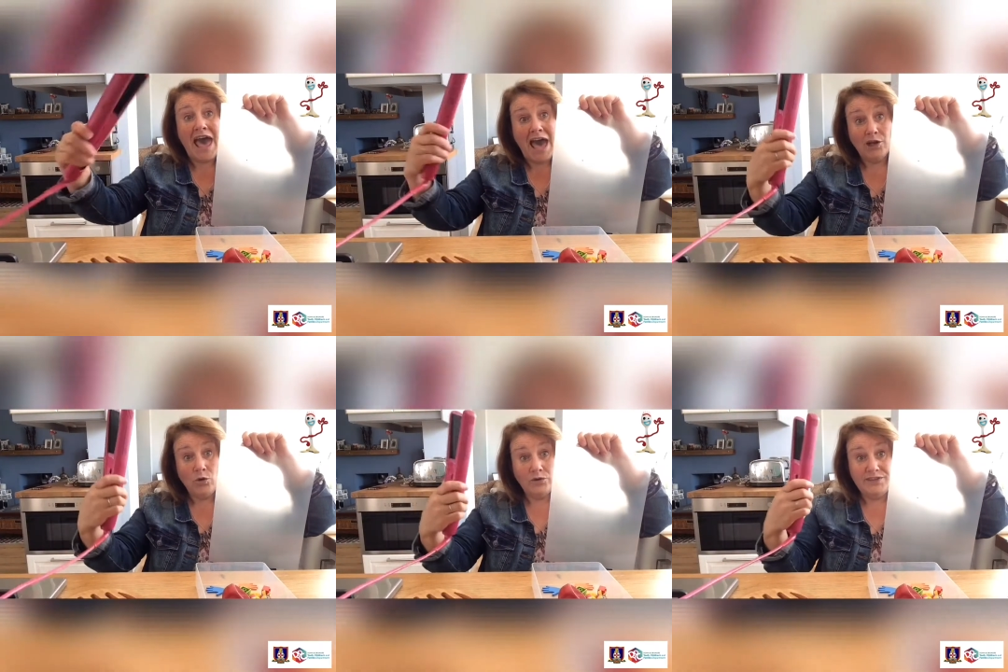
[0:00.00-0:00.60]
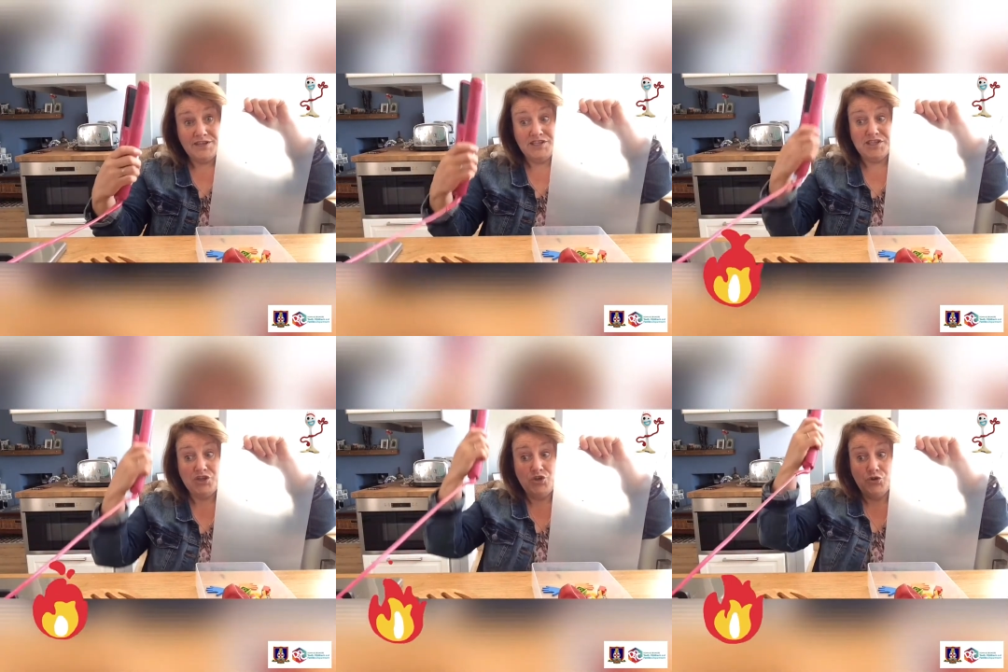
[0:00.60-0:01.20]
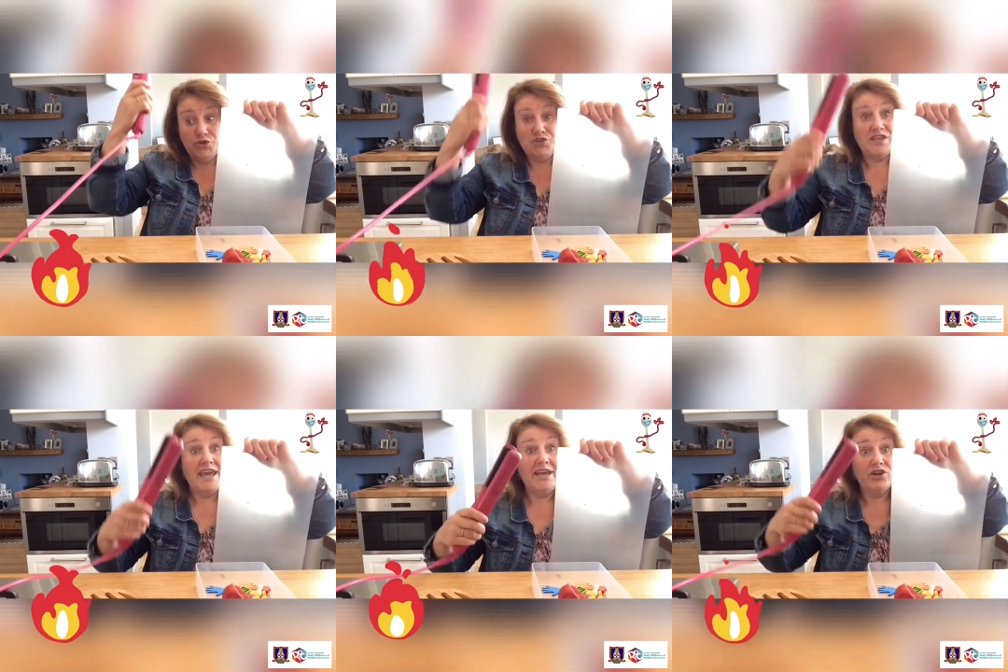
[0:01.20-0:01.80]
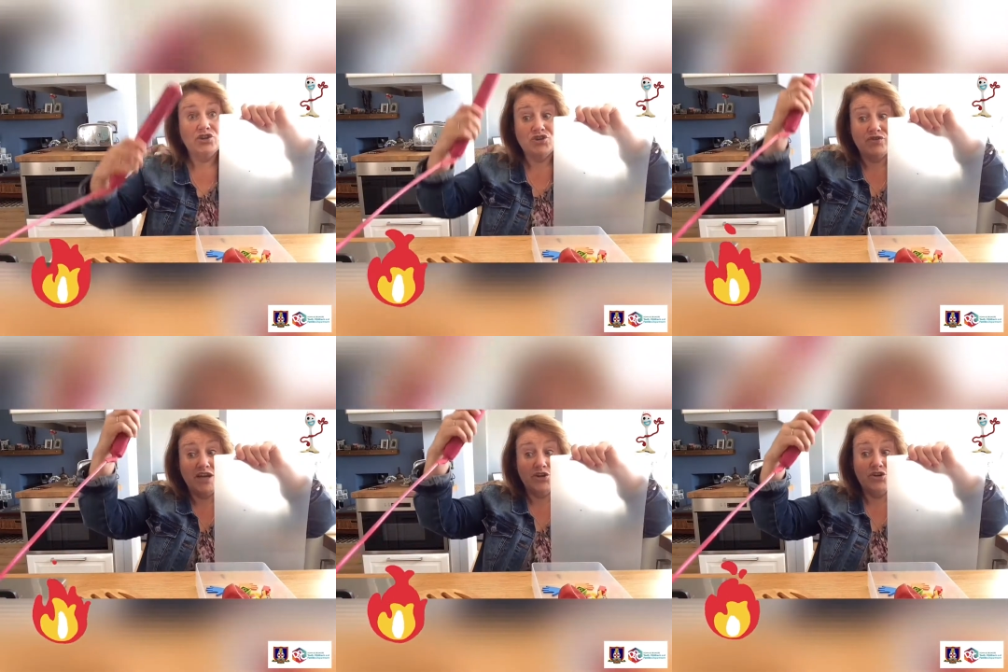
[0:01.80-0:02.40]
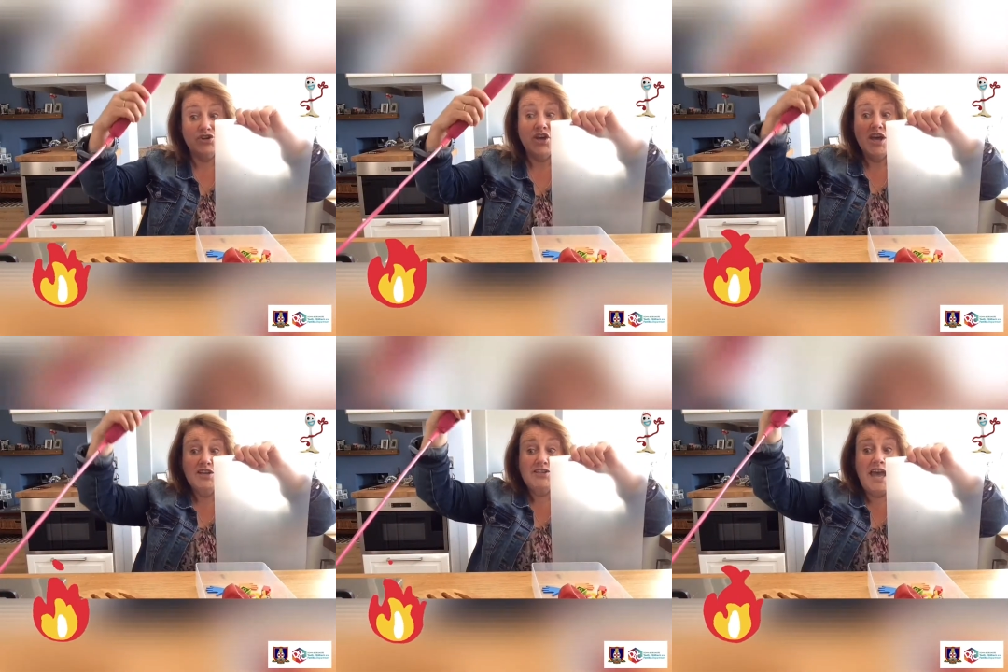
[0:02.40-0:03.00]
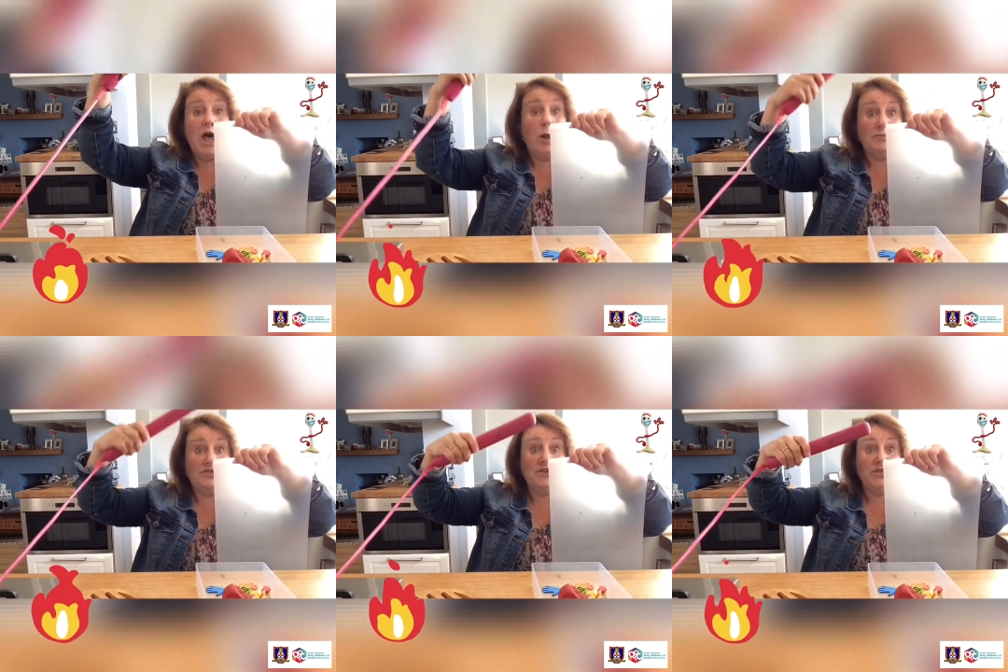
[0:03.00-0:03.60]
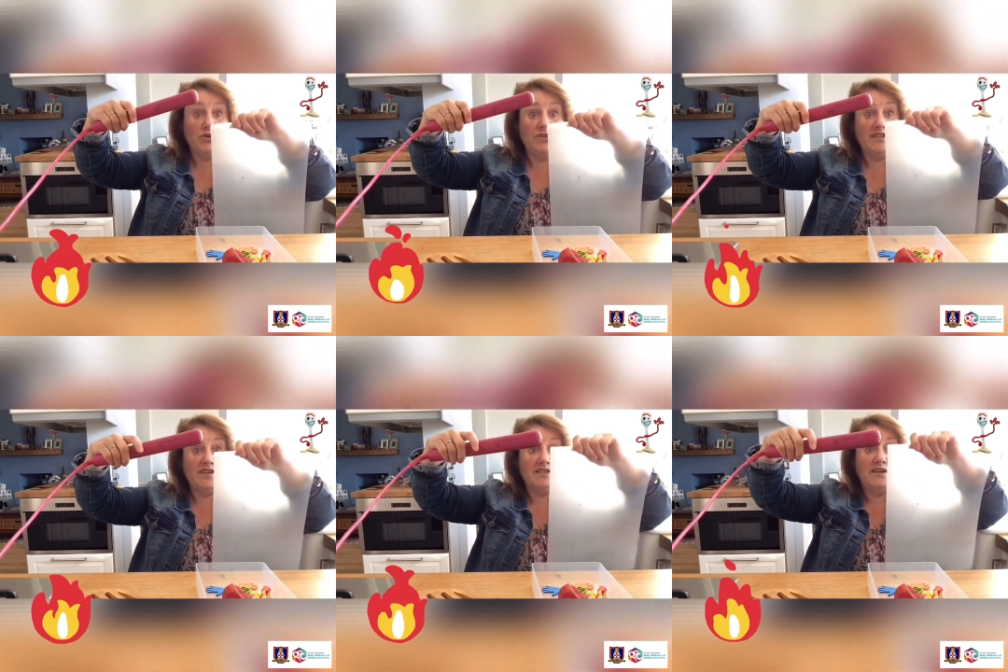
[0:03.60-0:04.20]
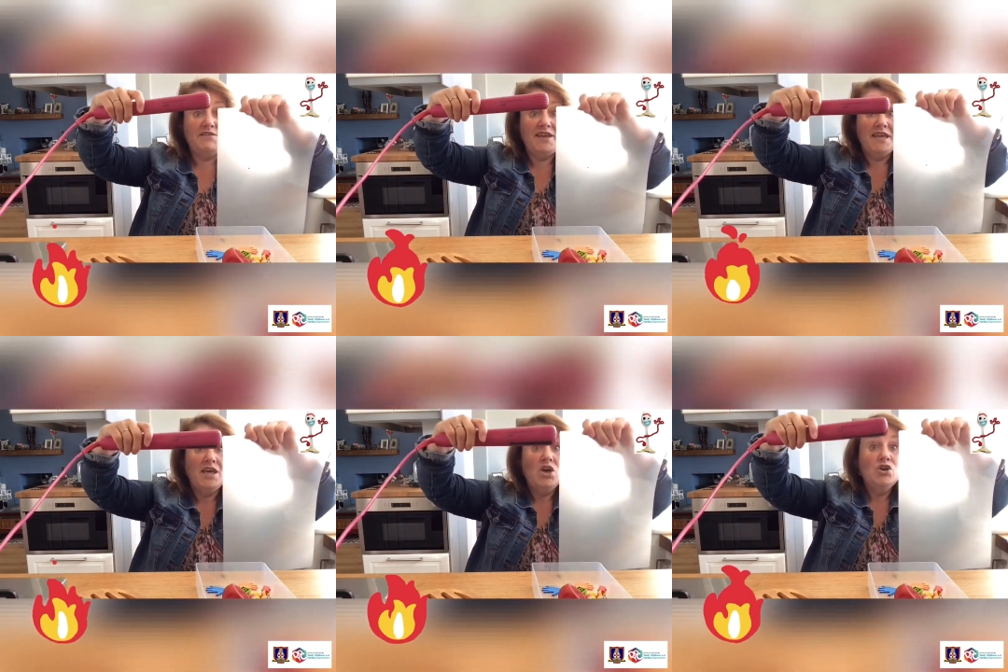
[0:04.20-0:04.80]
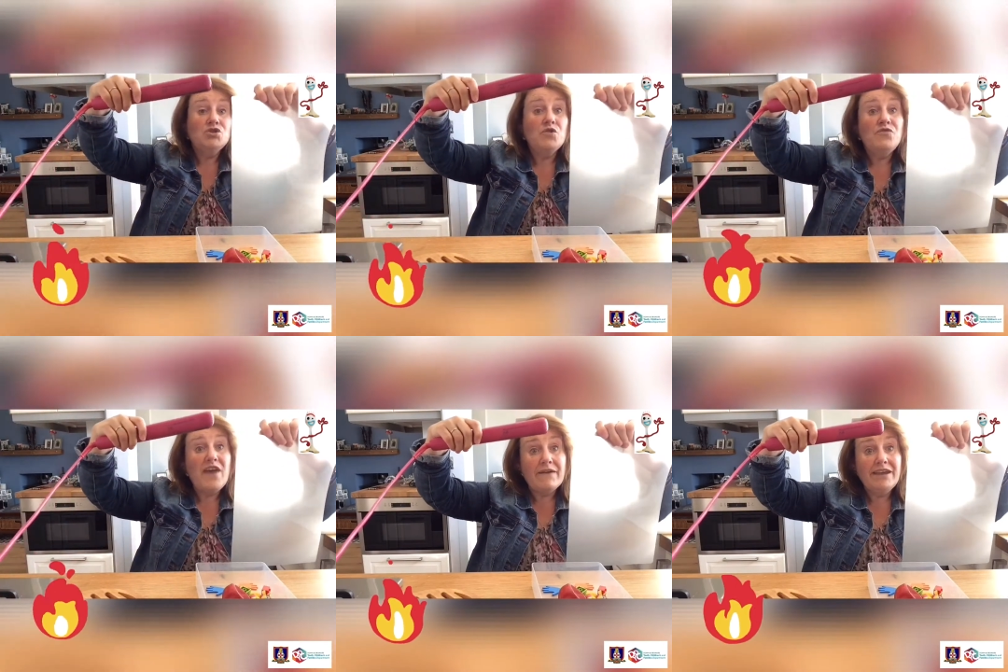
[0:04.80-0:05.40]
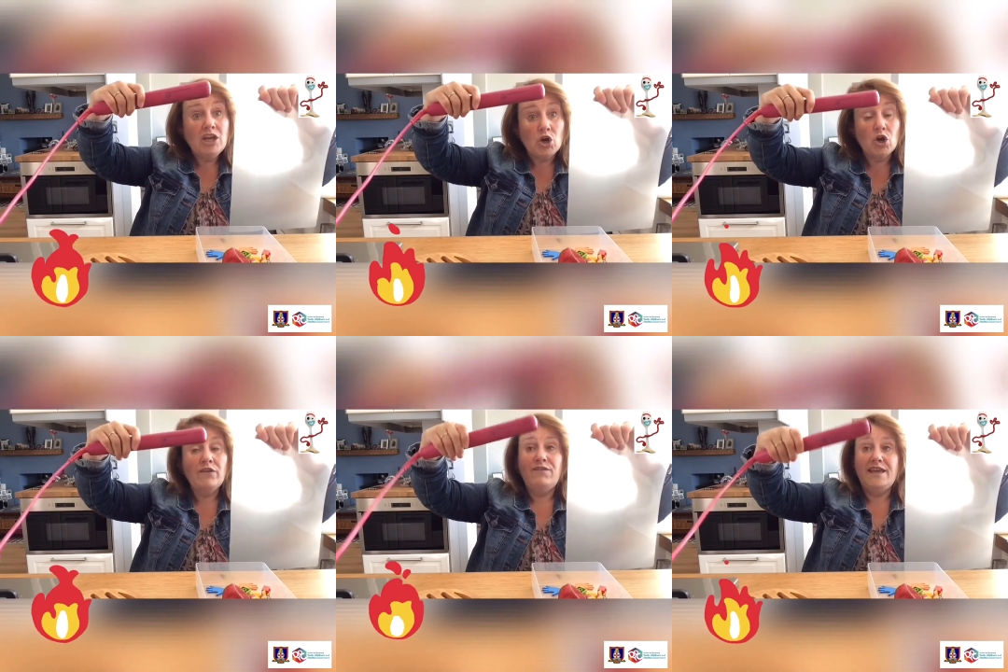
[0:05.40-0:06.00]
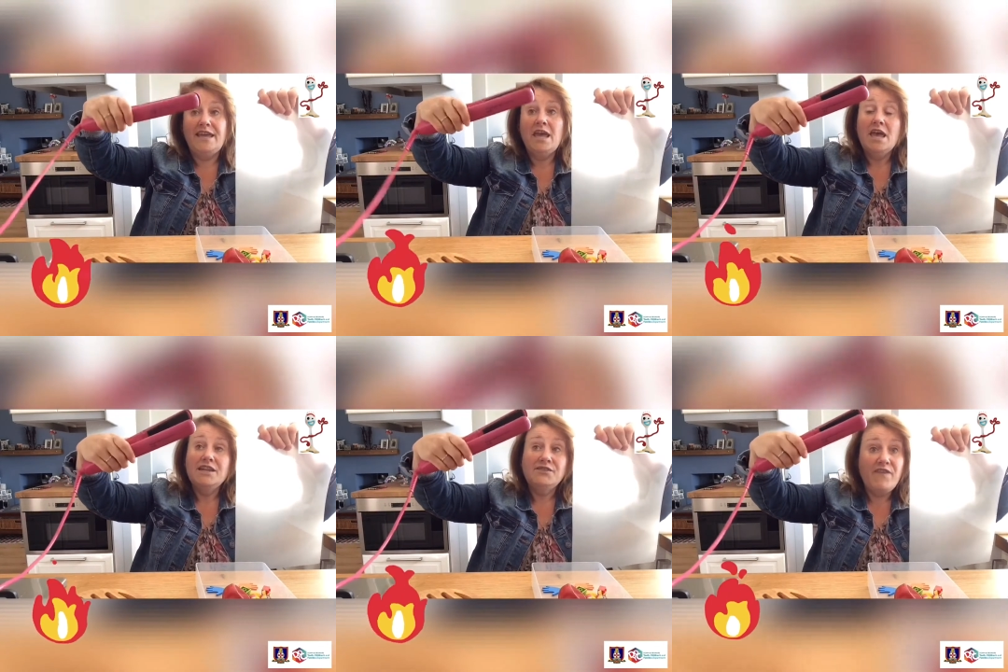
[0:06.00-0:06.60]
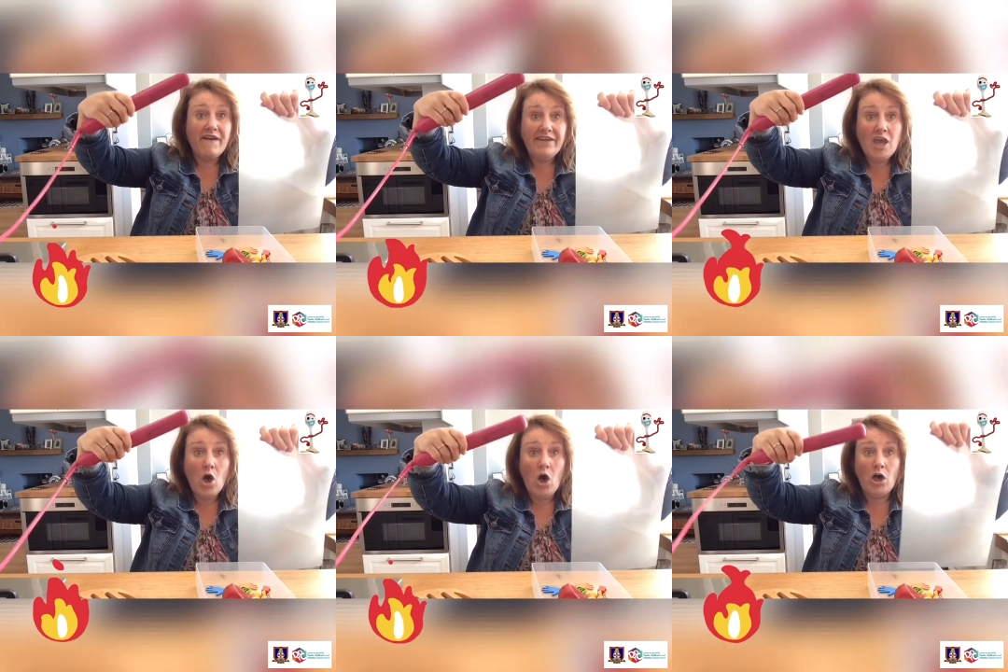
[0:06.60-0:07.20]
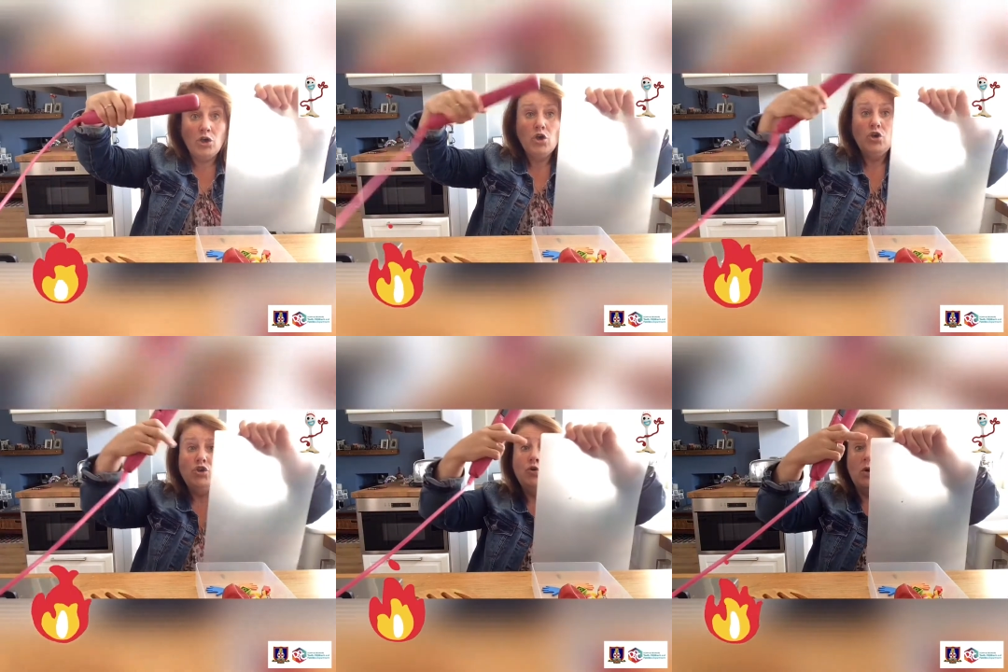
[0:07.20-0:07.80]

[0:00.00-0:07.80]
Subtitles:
adult needs to use the hair straighteners to help to do this activity. So very carefully, it's very hot, you